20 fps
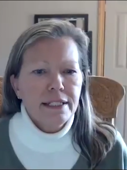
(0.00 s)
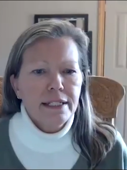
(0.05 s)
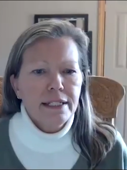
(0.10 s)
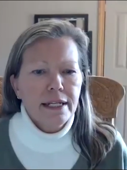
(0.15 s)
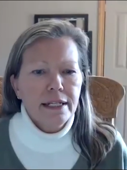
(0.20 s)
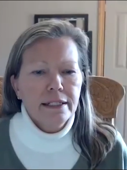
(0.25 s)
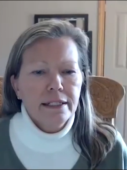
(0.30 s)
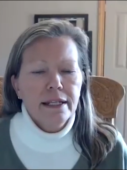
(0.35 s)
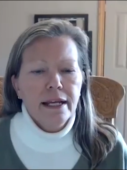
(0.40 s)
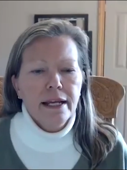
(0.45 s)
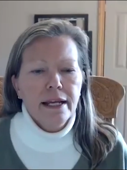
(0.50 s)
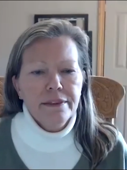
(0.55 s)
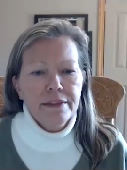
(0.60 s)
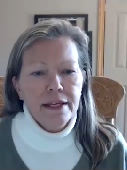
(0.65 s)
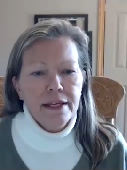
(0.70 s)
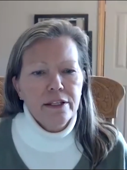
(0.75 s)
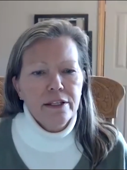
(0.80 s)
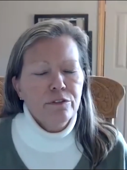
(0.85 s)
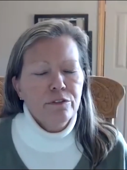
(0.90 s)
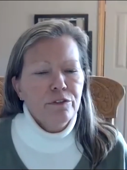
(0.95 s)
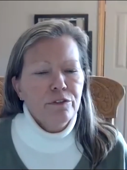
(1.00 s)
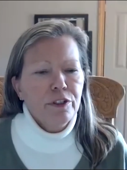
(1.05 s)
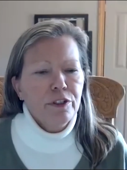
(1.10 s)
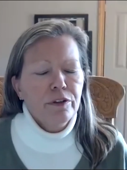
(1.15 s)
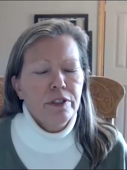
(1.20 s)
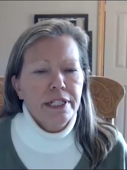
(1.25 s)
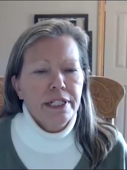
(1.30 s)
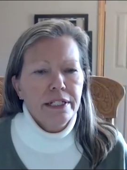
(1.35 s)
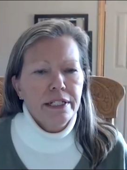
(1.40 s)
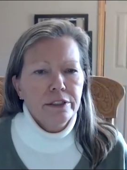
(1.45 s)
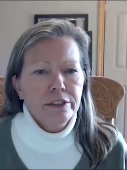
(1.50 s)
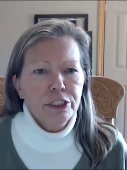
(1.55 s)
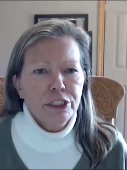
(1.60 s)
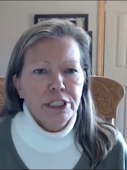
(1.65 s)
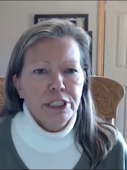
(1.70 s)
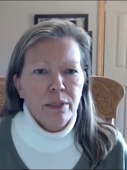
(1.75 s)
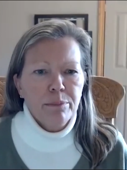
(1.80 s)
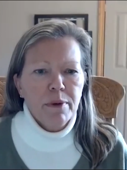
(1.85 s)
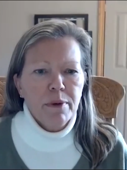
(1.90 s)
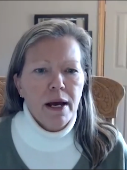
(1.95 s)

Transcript: and thank you for your leadership.